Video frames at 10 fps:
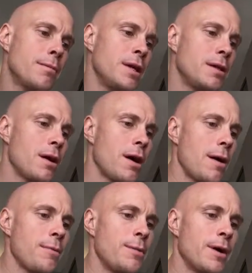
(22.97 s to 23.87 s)
be thou
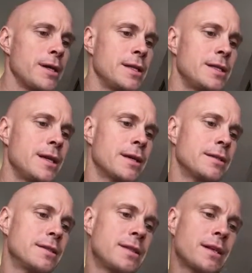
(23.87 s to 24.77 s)
happy by this
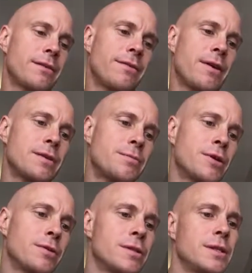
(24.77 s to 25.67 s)
yagna sacrifice
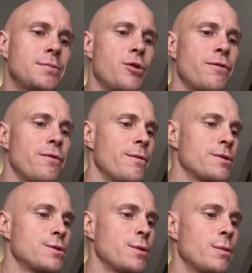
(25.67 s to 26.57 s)
because its
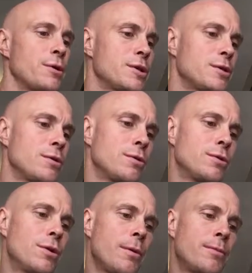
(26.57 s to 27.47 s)
performance will
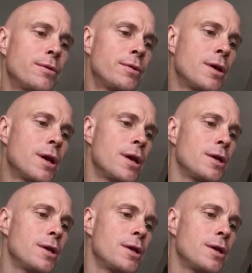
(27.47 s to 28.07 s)
bestow upon